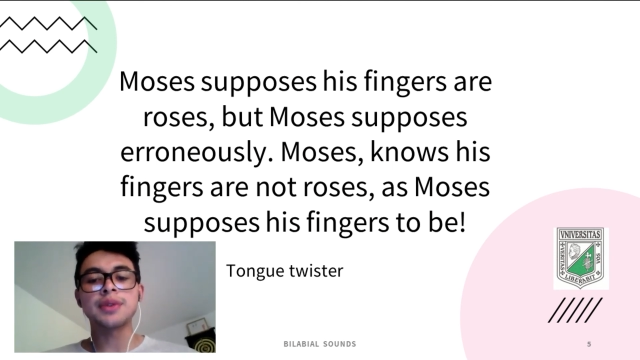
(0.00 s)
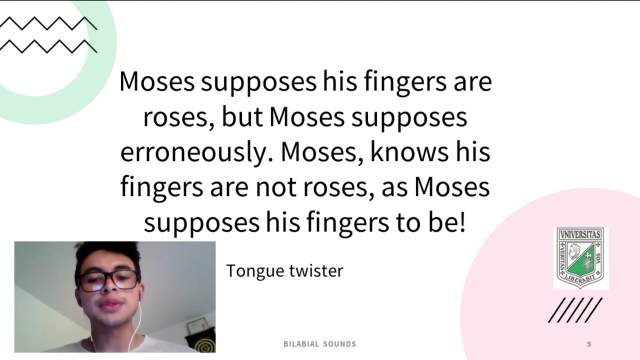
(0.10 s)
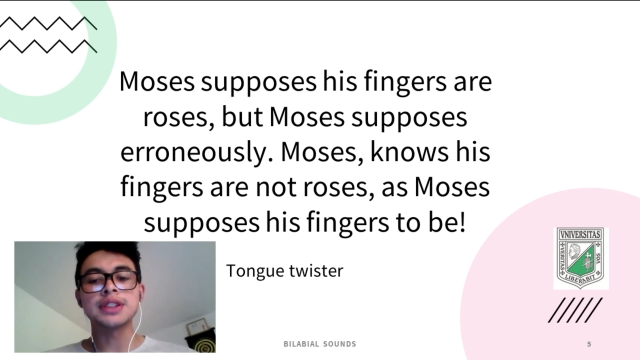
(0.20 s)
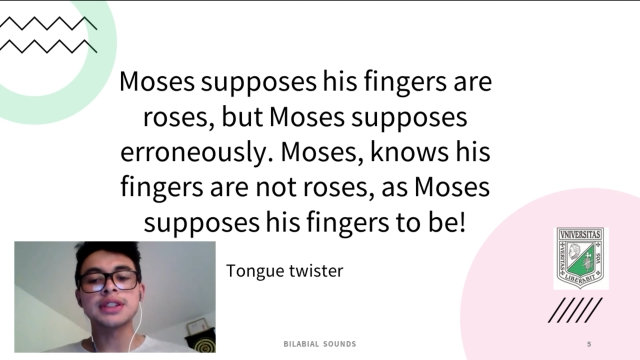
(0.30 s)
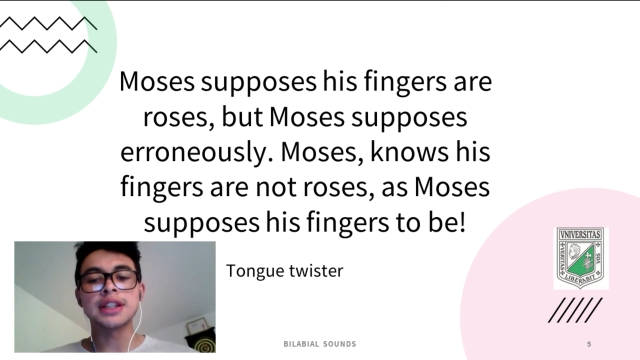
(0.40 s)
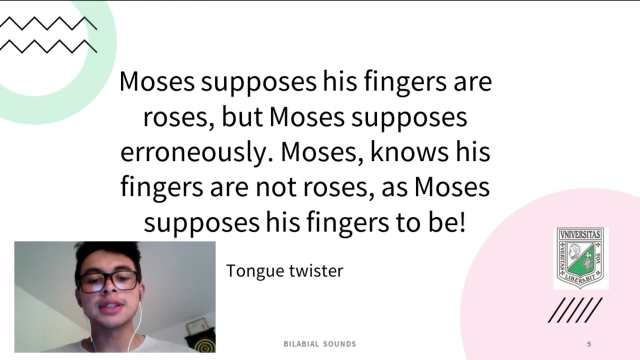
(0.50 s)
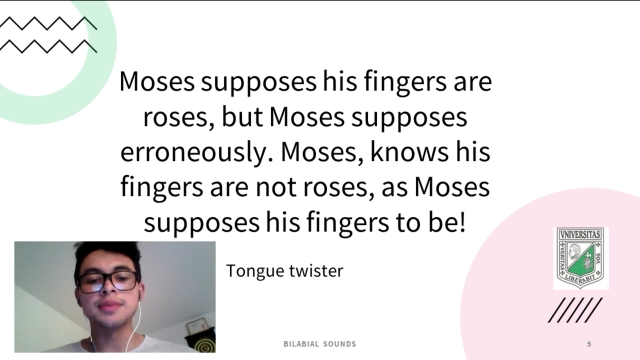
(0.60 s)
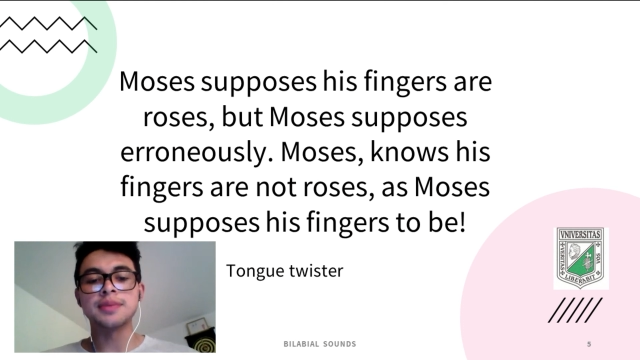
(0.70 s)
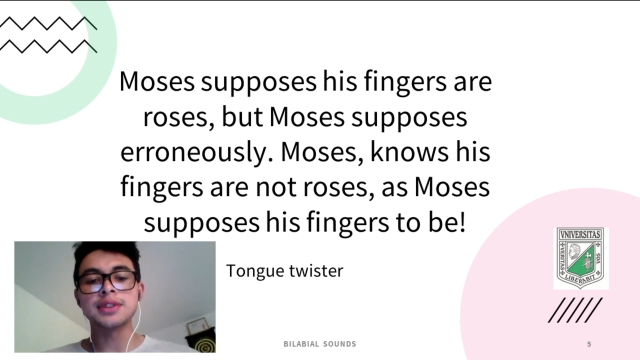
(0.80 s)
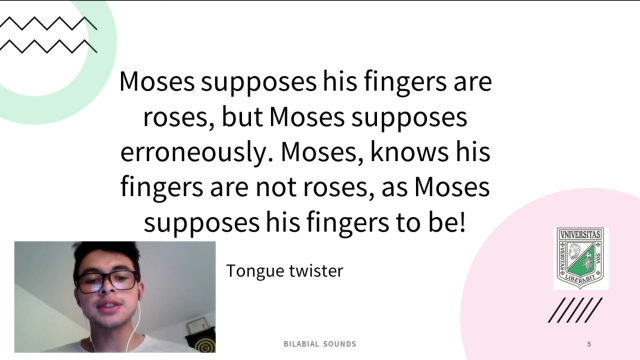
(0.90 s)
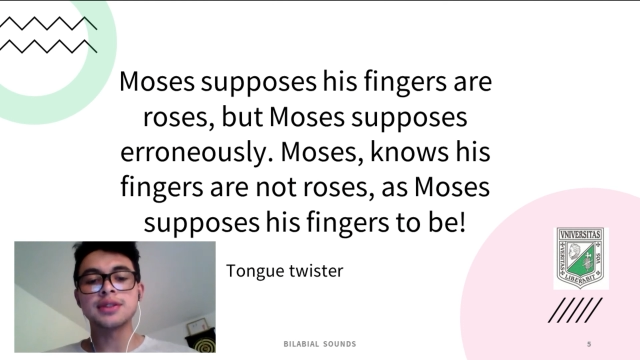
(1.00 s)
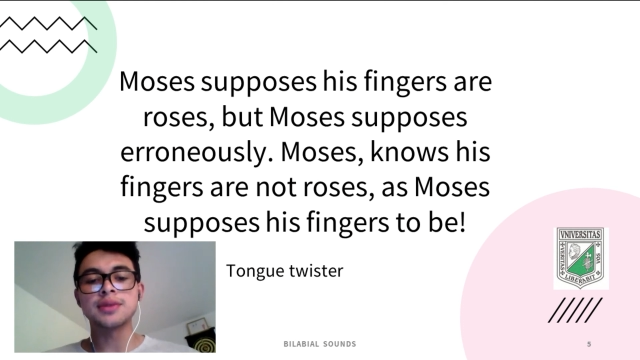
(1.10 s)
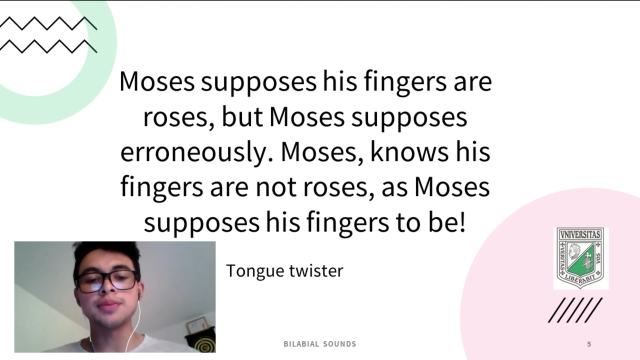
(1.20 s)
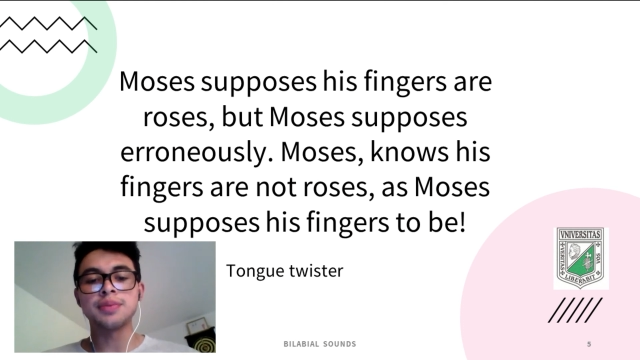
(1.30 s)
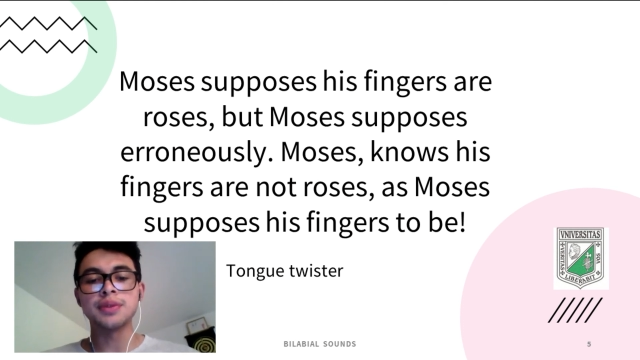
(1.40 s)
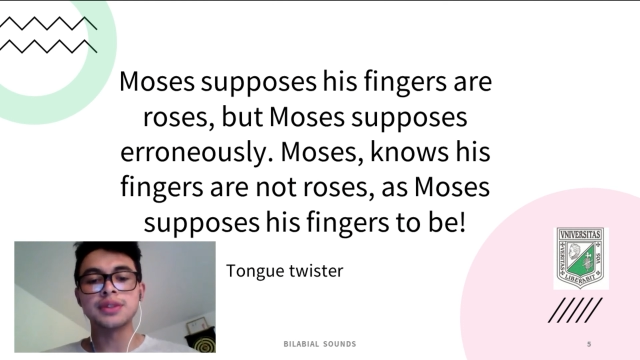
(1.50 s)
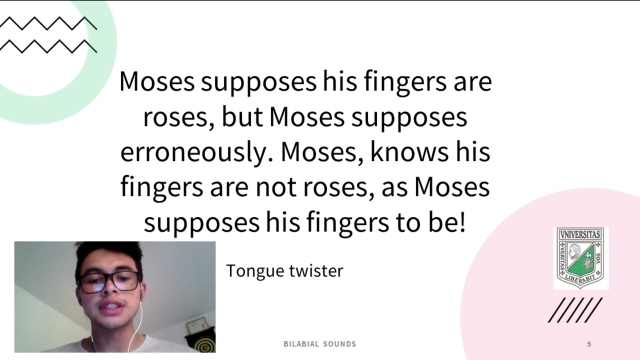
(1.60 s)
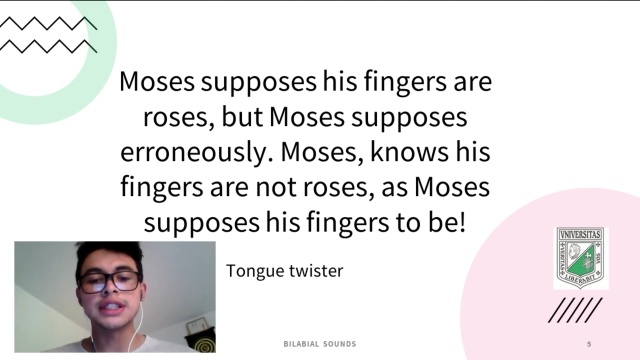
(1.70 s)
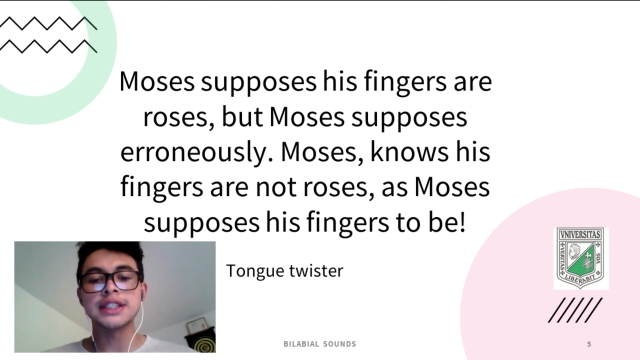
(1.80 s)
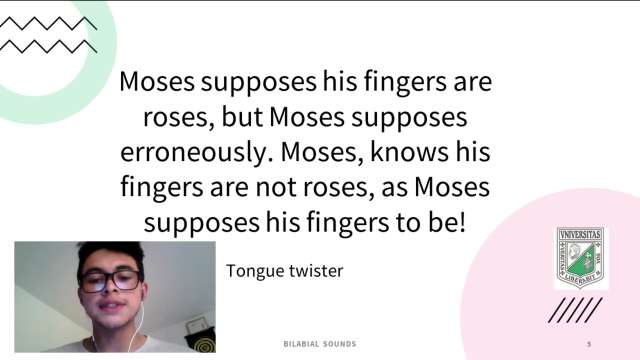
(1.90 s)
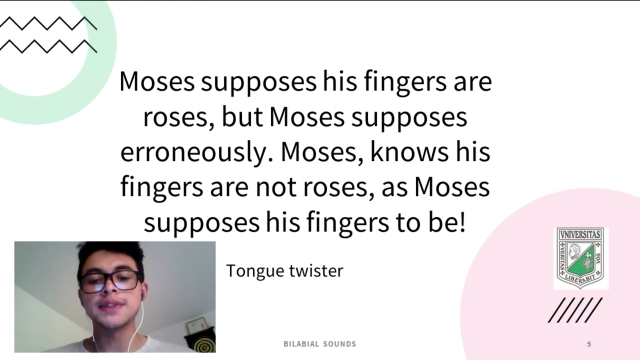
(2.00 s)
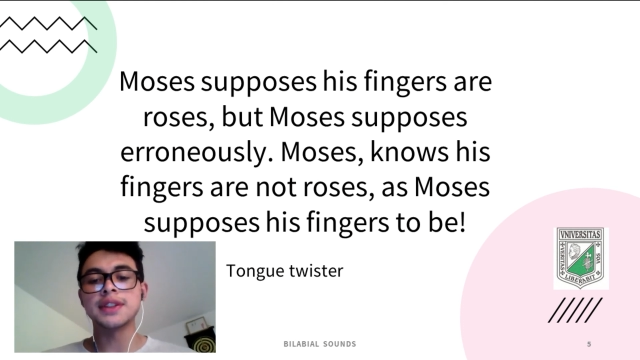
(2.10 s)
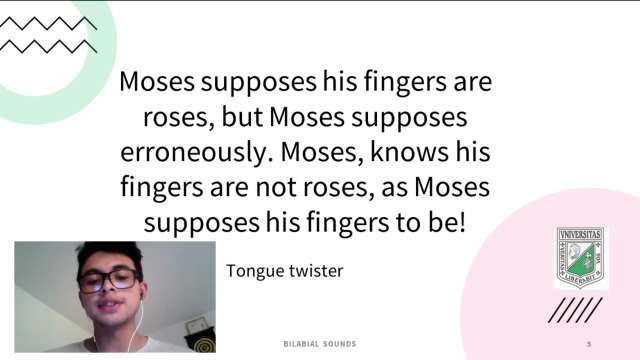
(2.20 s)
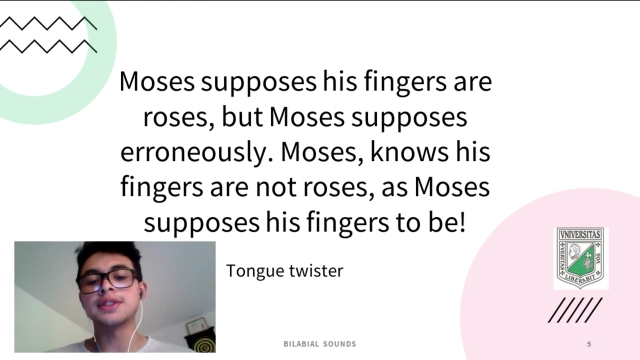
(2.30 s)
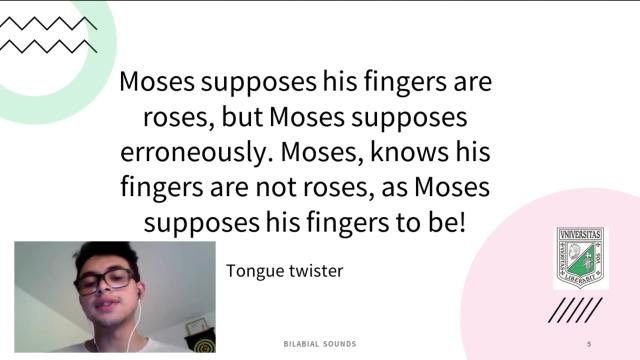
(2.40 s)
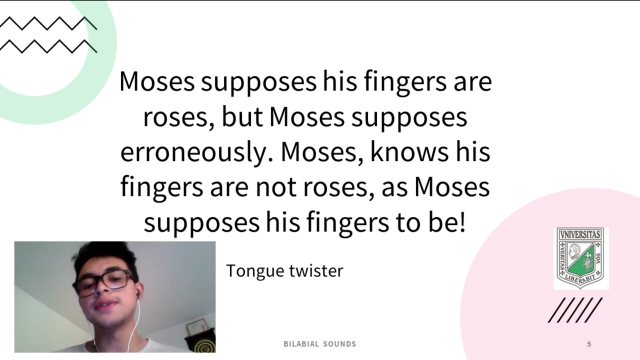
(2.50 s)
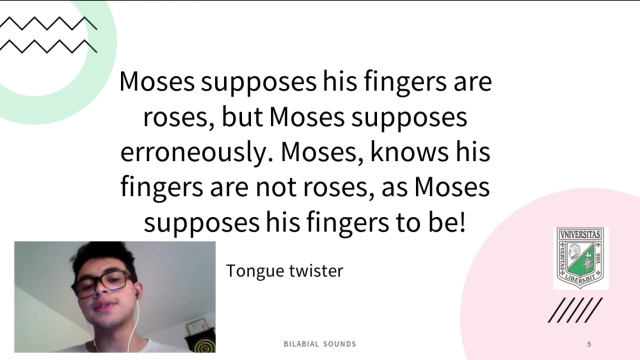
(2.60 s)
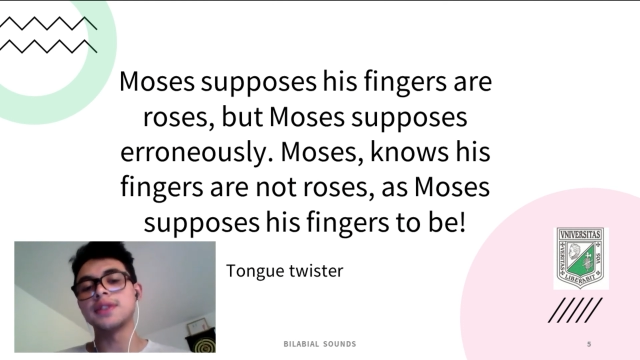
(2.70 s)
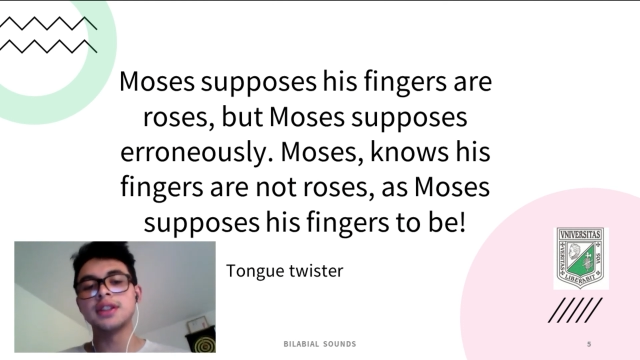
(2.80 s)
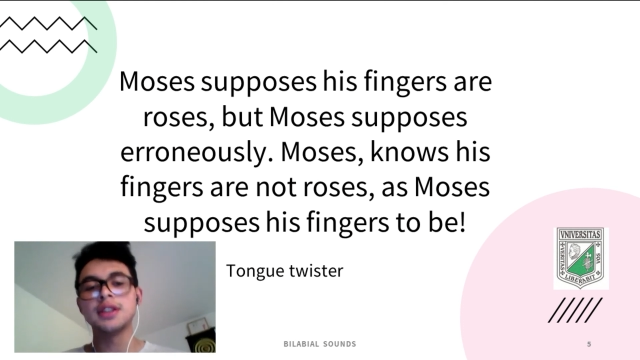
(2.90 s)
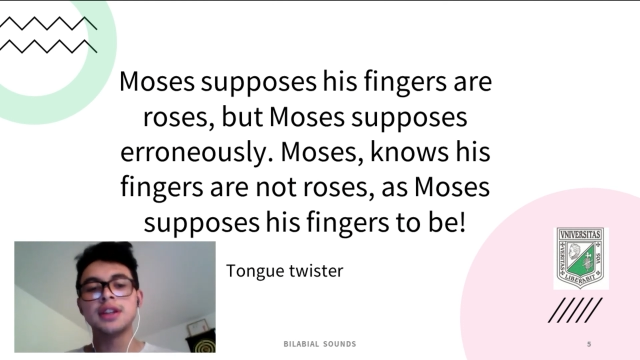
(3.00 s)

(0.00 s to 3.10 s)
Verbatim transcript: roses as Moses supposes his fingers to be.